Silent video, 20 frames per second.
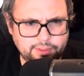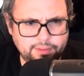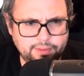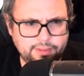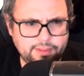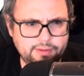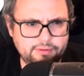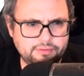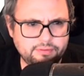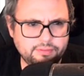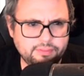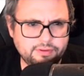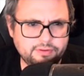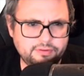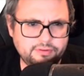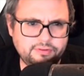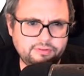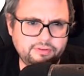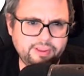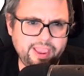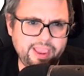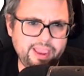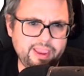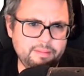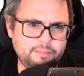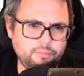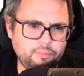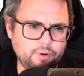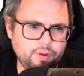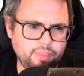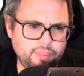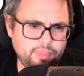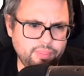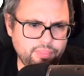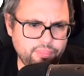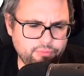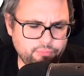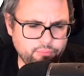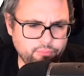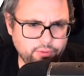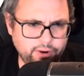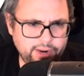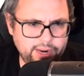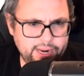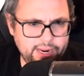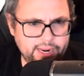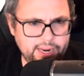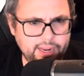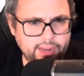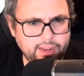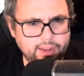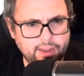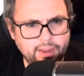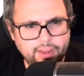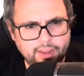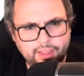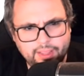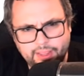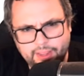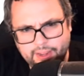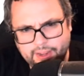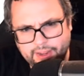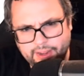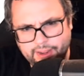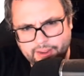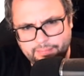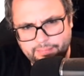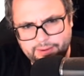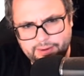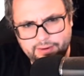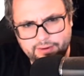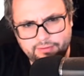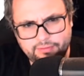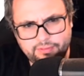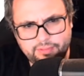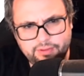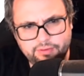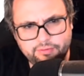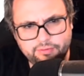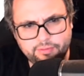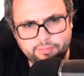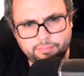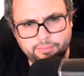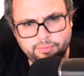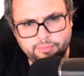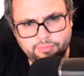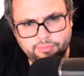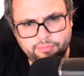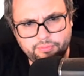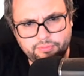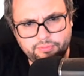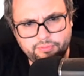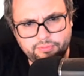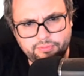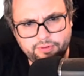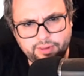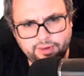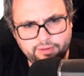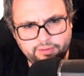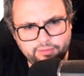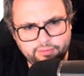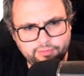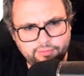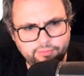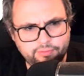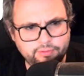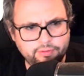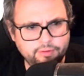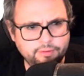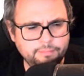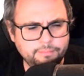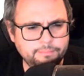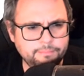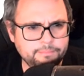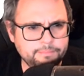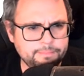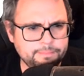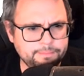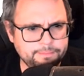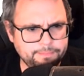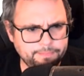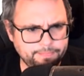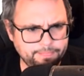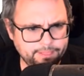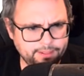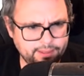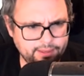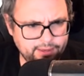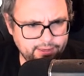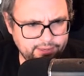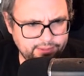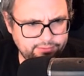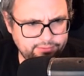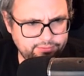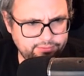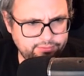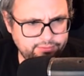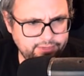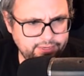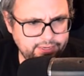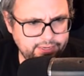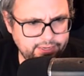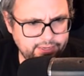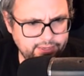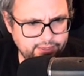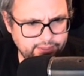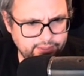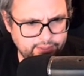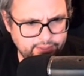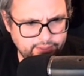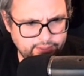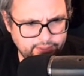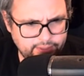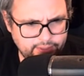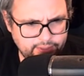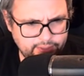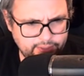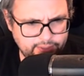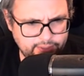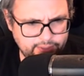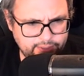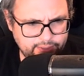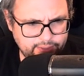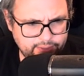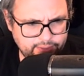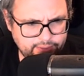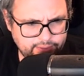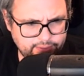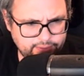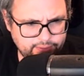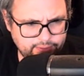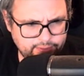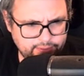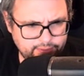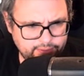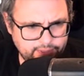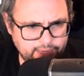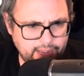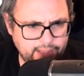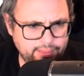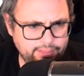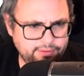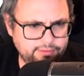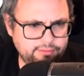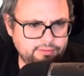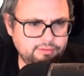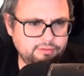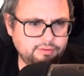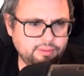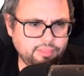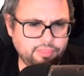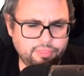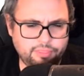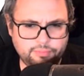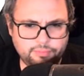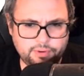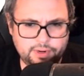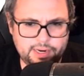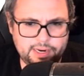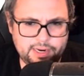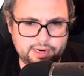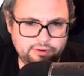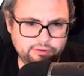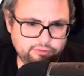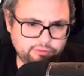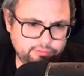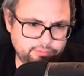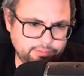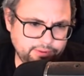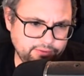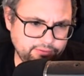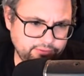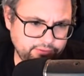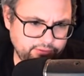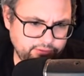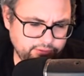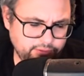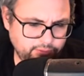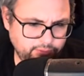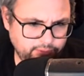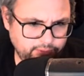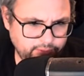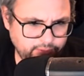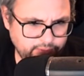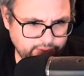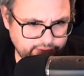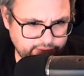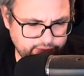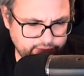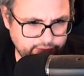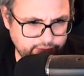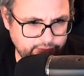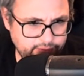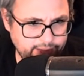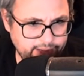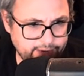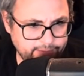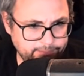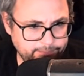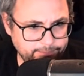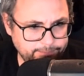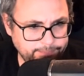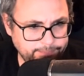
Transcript: These are the same 1, 3, because these are both 6. I see. This is a 3 just by Sudoku. Let's do that.